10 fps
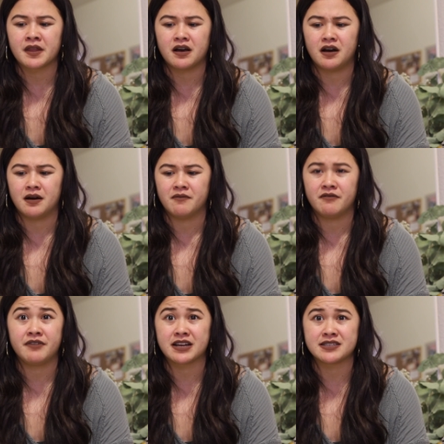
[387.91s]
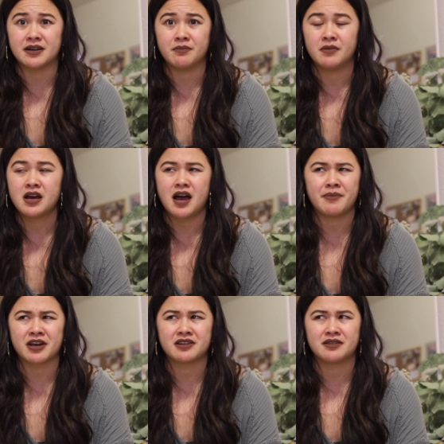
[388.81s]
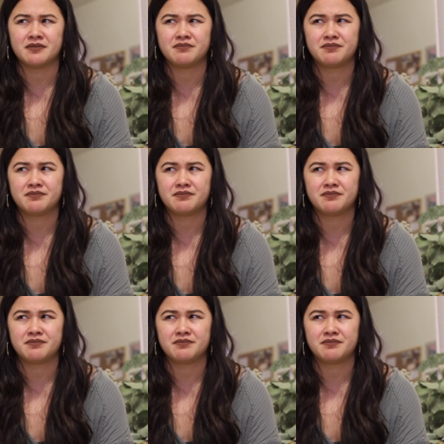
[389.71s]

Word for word: um, victim I'm not gonna